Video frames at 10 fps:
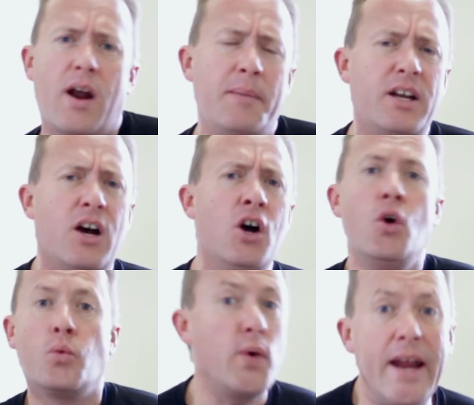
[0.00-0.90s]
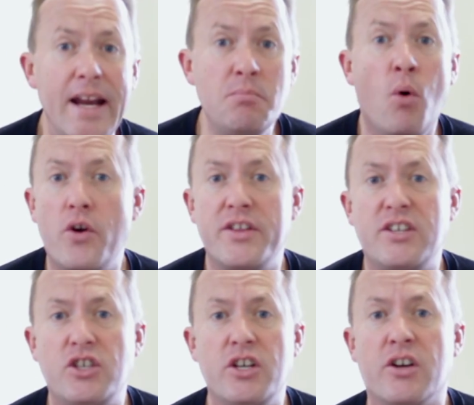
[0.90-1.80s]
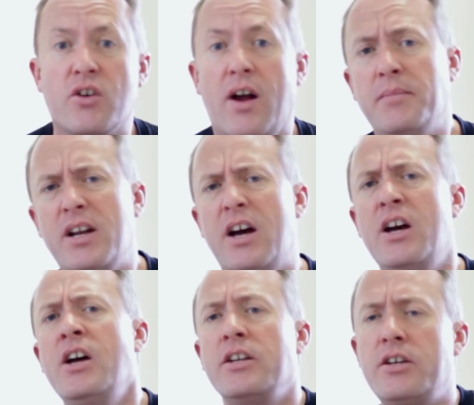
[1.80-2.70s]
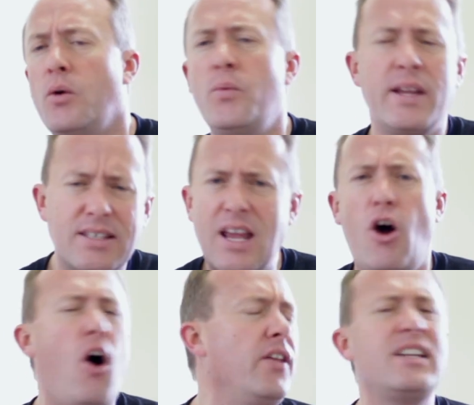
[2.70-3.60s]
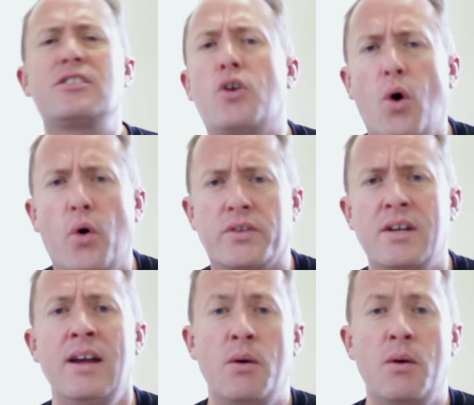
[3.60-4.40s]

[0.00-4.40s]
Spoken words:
I'm going to read more this year. I'm going to, you know, we set all these goals.